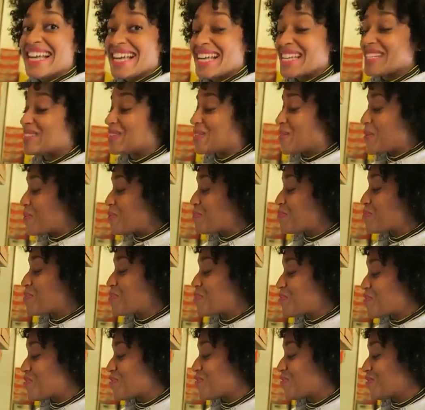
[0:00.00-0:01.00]
omg
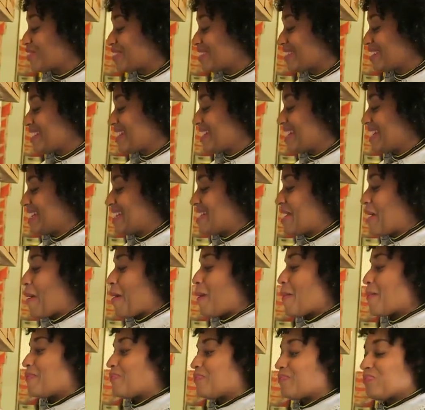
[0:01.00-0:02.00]
omg
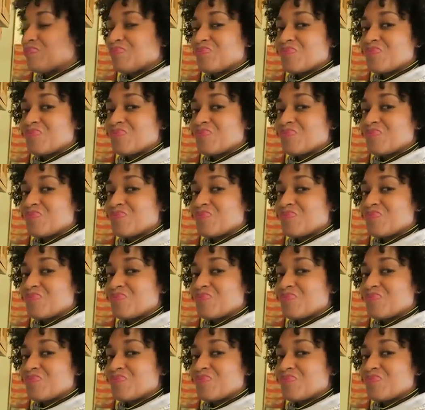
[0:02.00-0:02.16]
guys